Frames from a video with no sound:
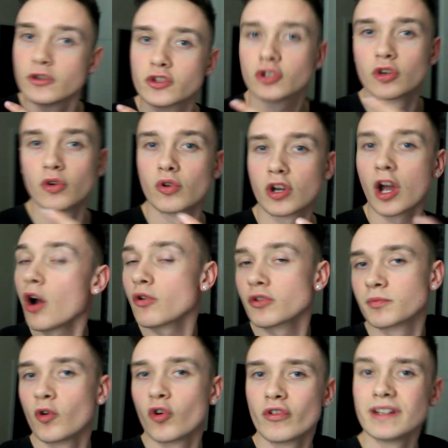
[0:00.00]
to score
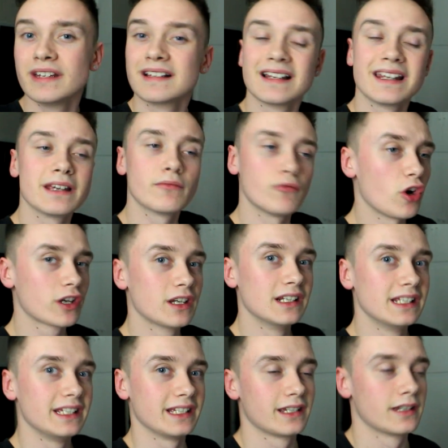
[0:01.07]
goals more easily in Rocket
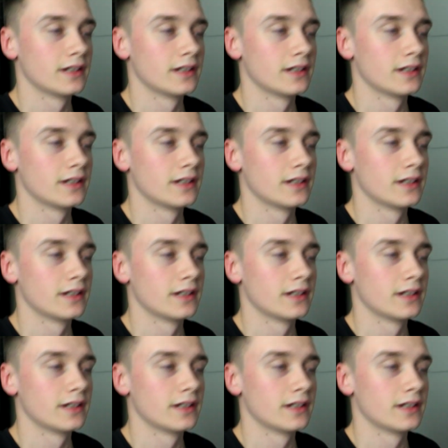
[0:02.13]
League,